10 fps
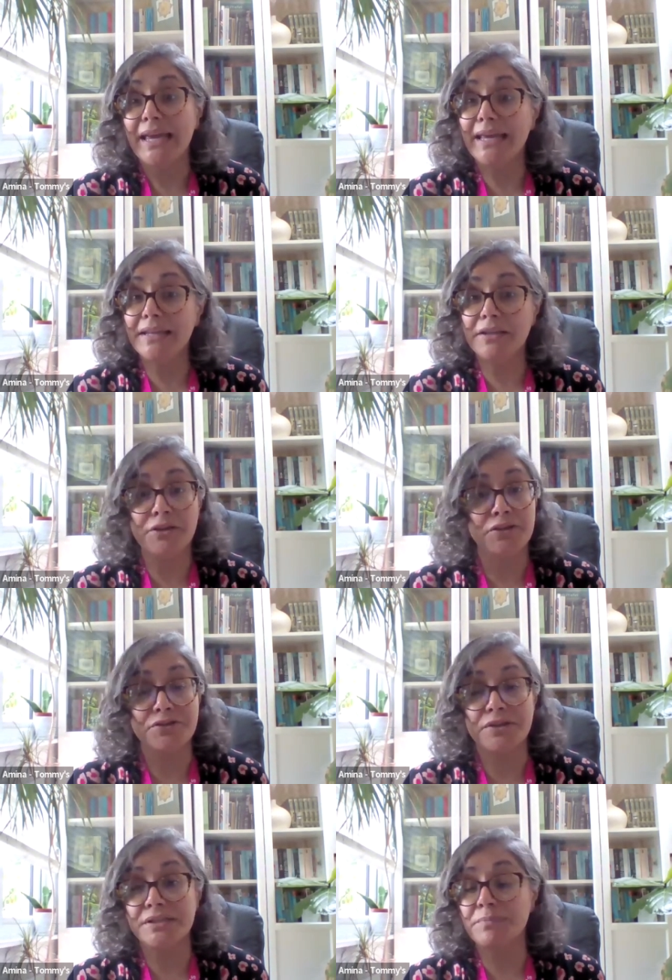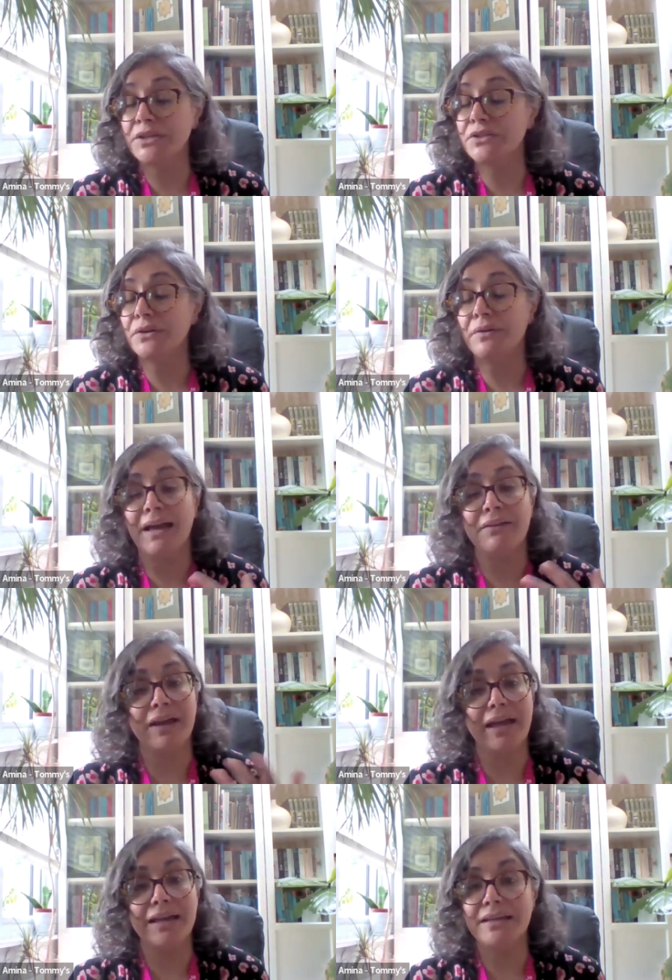in the uterus, but you don't have
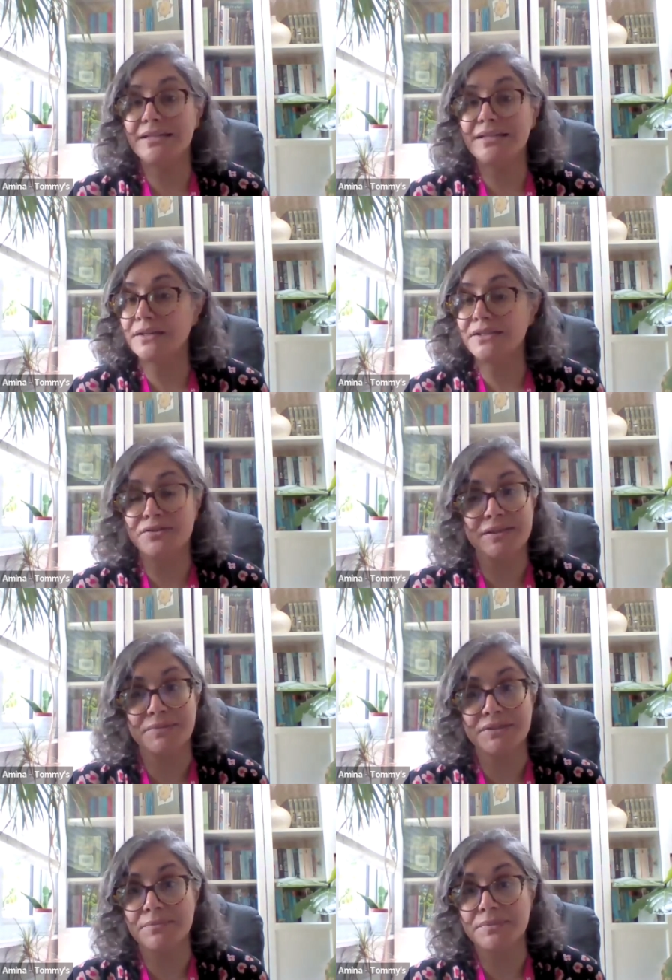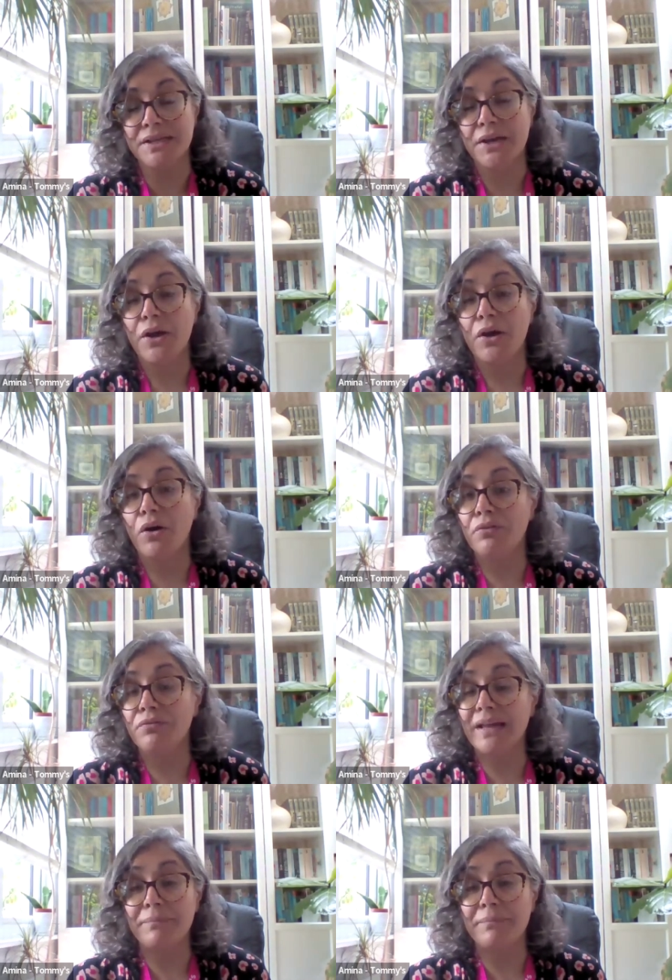any signs or symptoms of
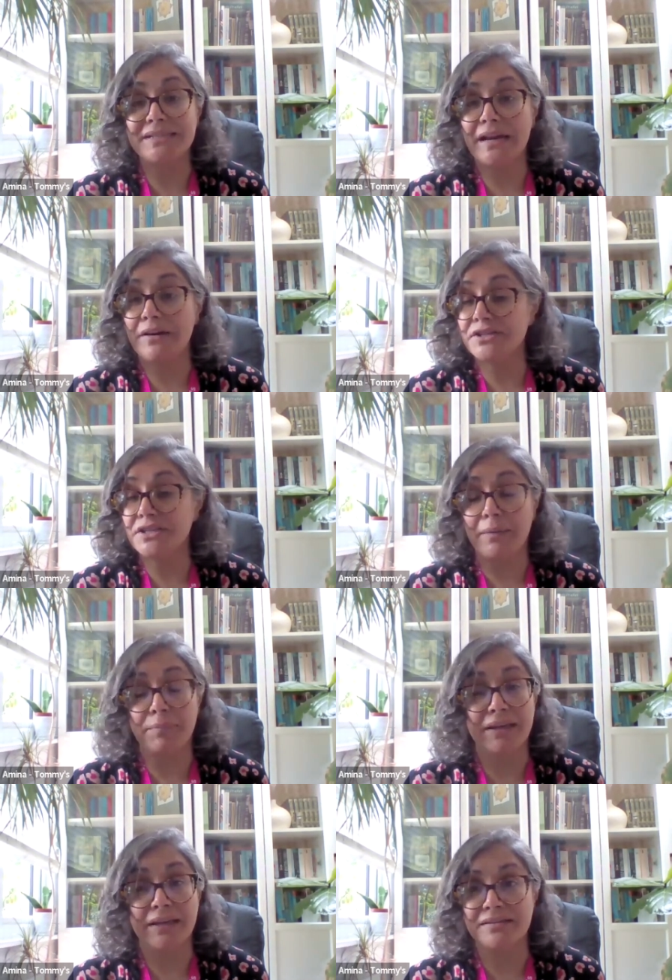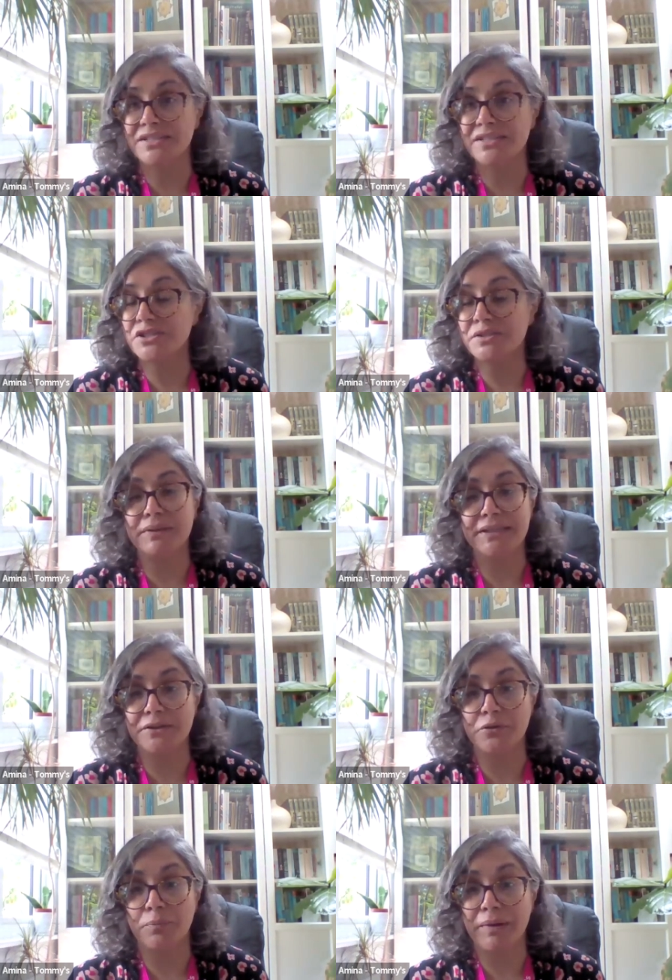that miscarriage happening, such as
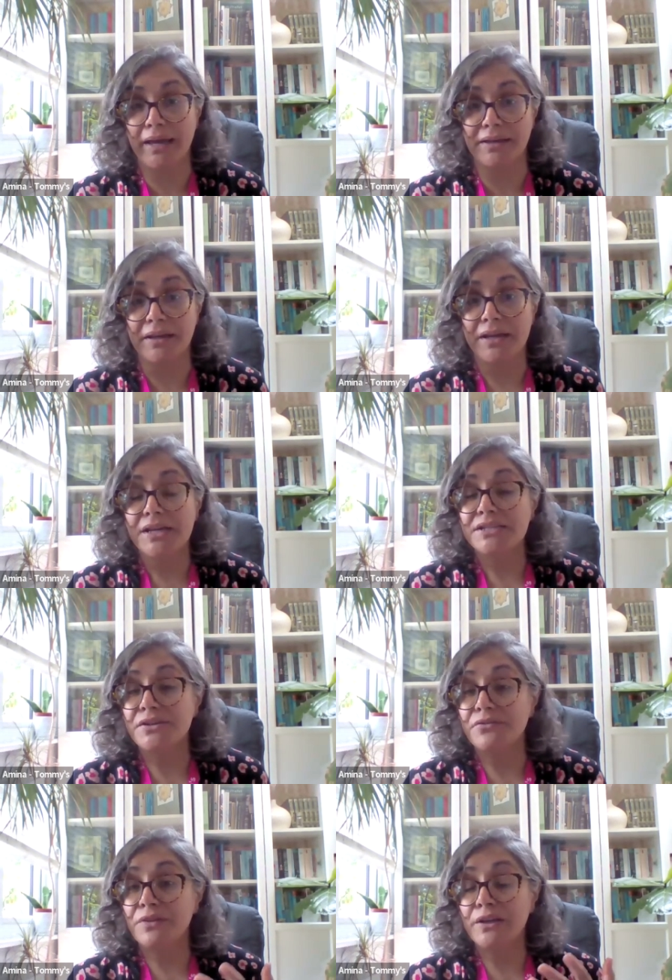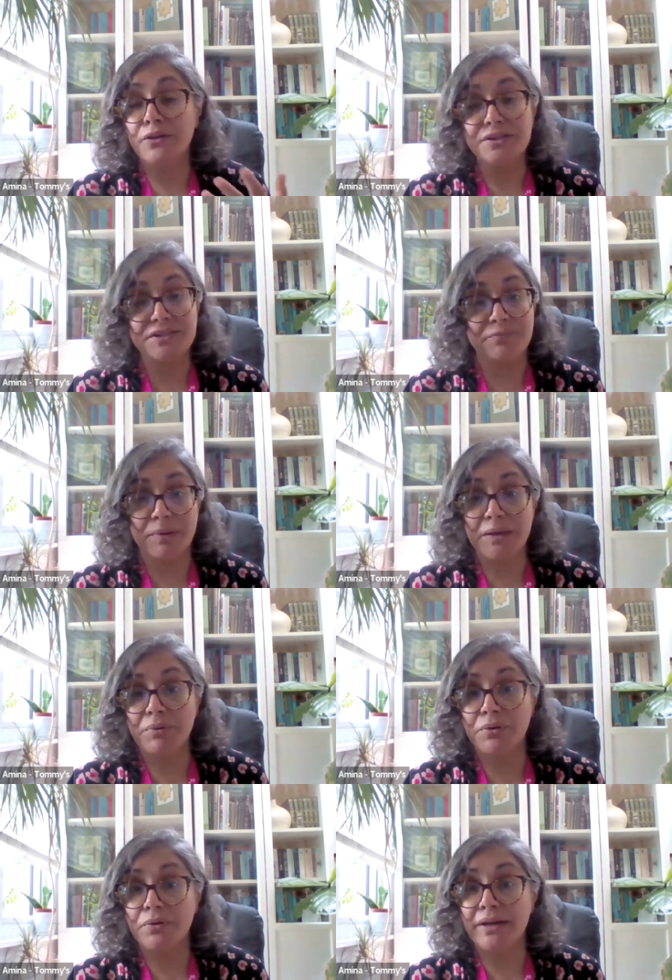bleeding or pain. So for lots of
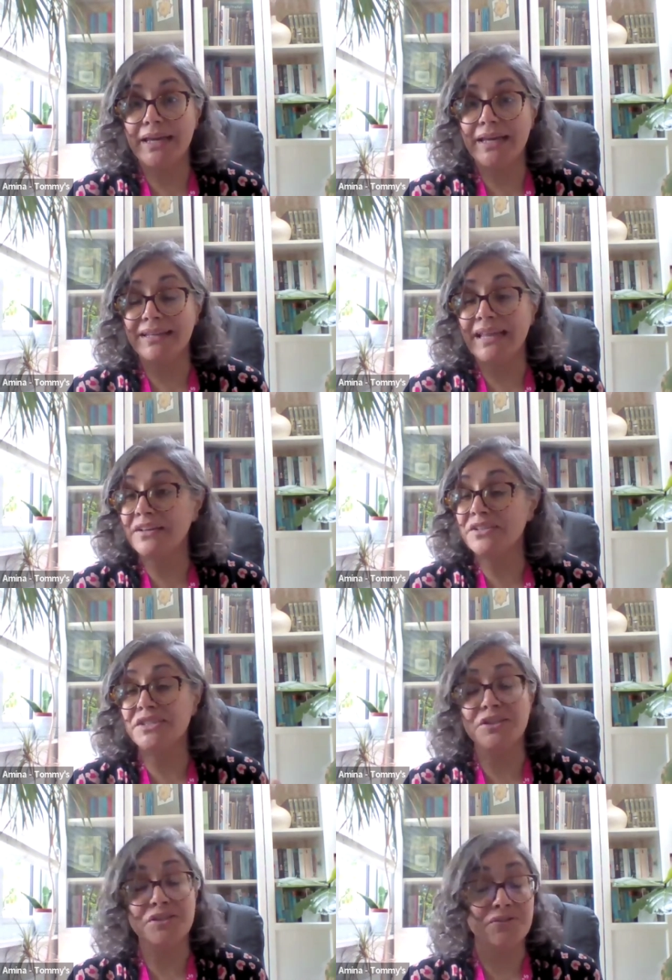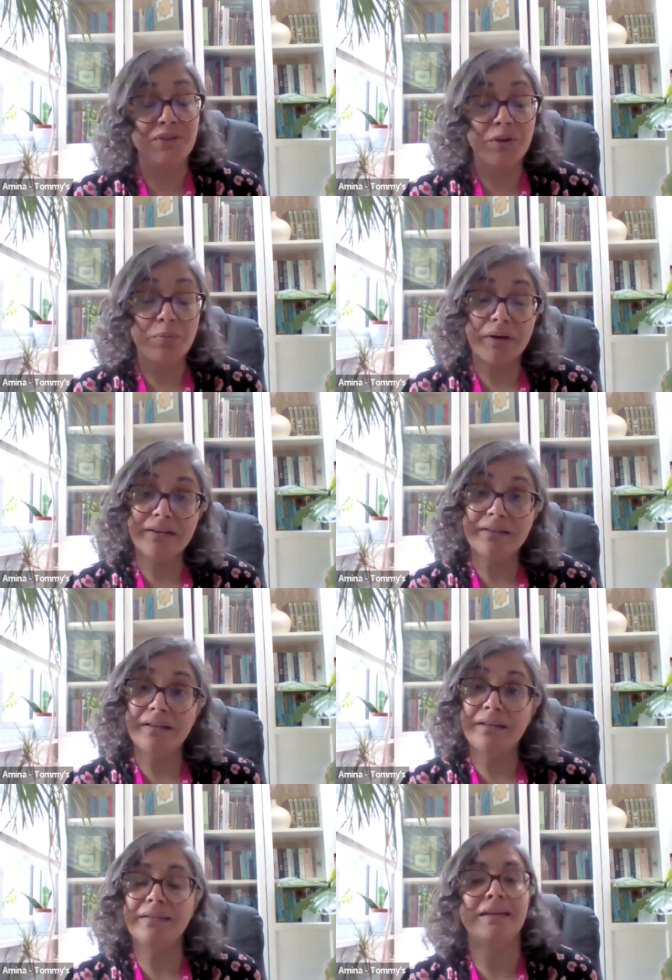people, they continue to feel
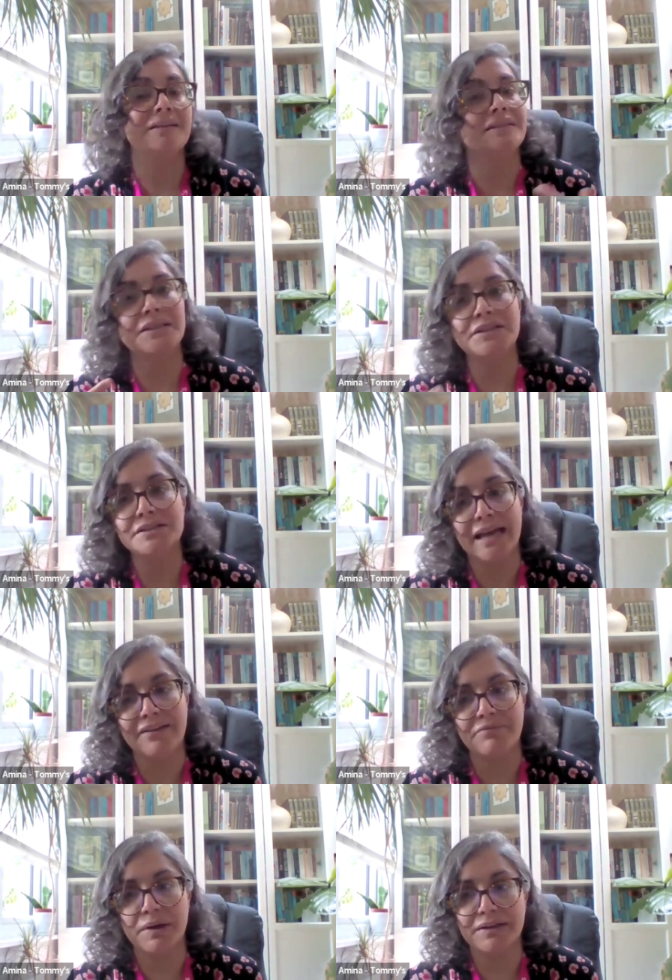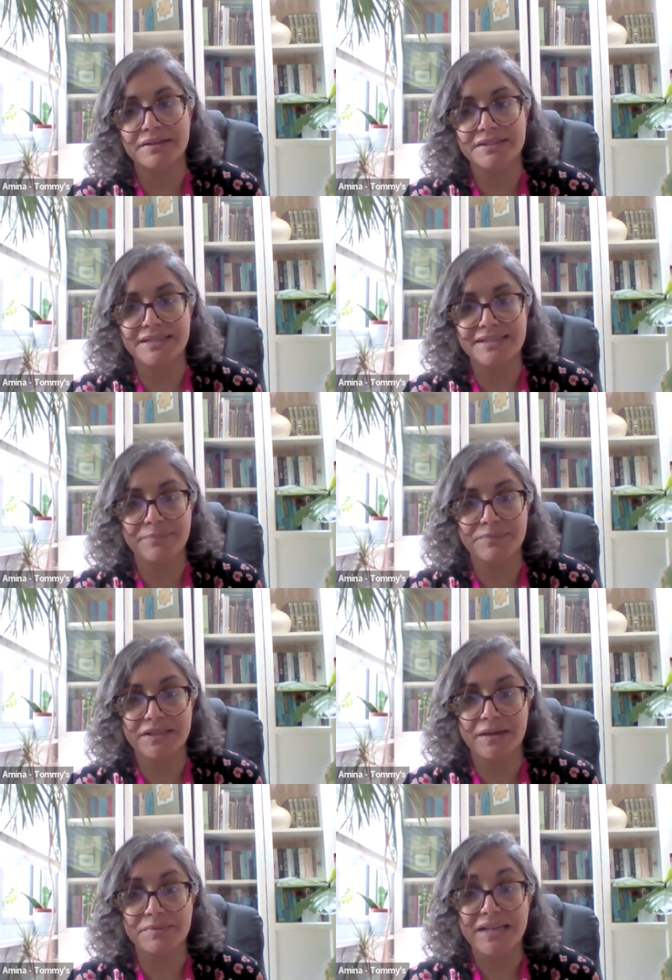pregnant, they continue to have pregnancy
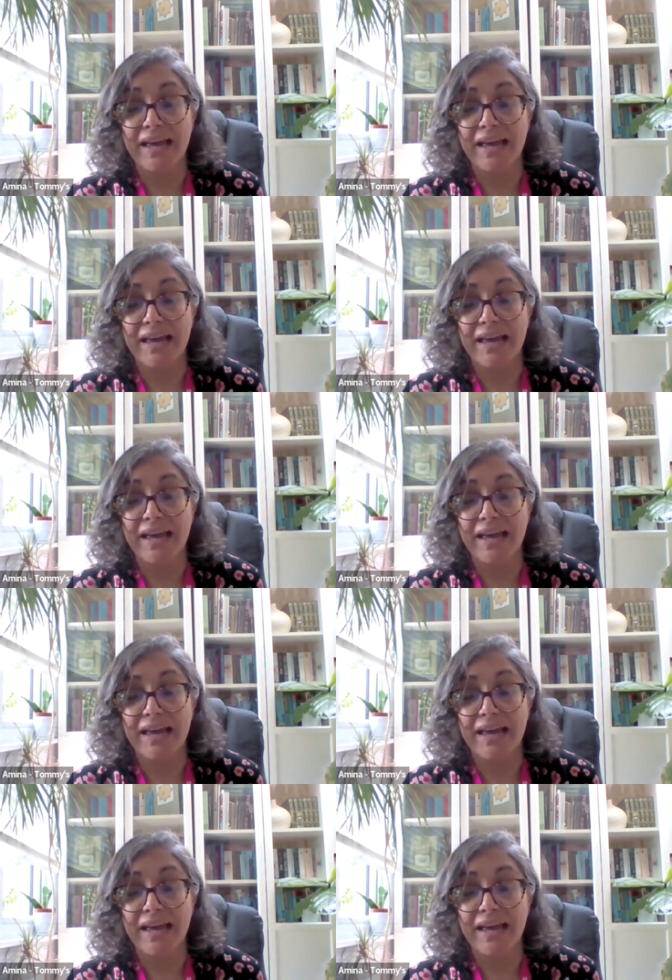symptoms,